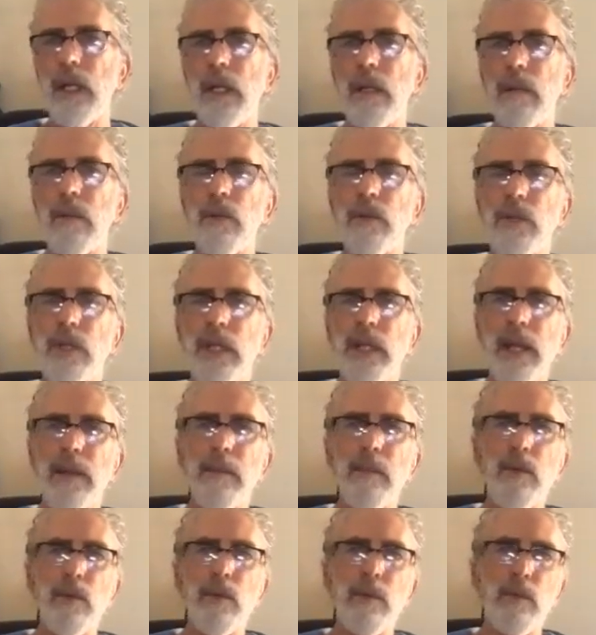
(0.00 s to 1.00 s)
Once
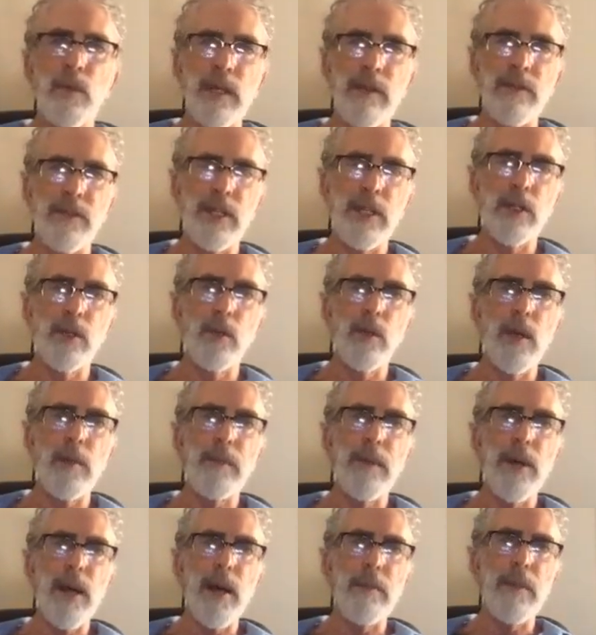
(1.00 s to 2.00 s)
again, lifting your
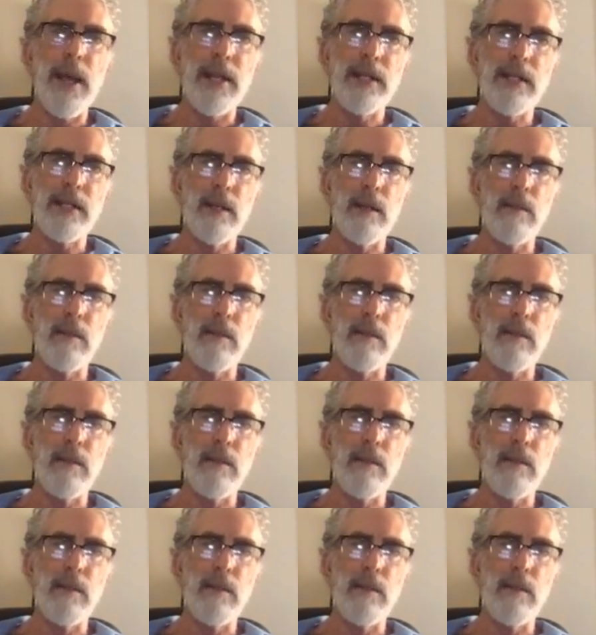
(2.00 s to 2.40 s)
whip up, asking